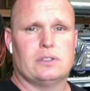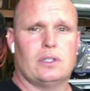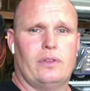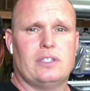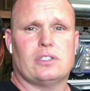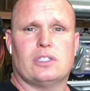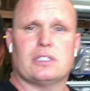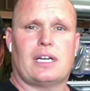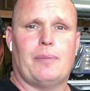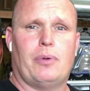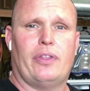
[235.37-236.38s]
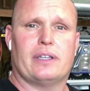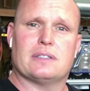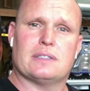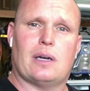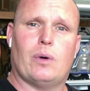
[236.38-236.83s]
So these are just a couple
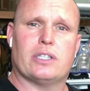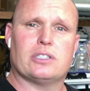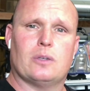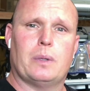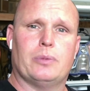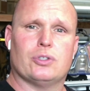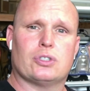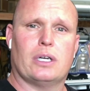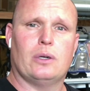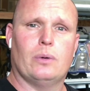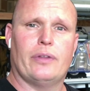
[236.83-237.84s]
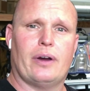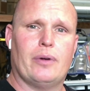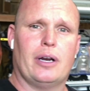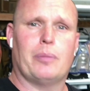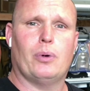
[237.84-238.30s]
things as I watch other people struggle with.
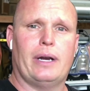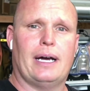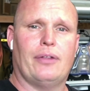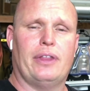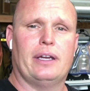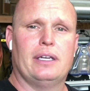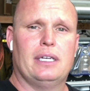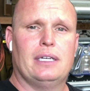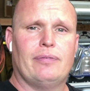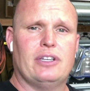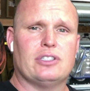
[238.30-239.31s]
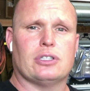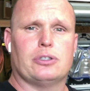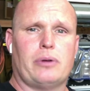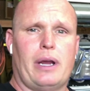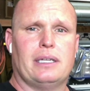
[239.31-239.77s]
I wanted to point out that these
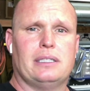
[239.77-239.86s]
are great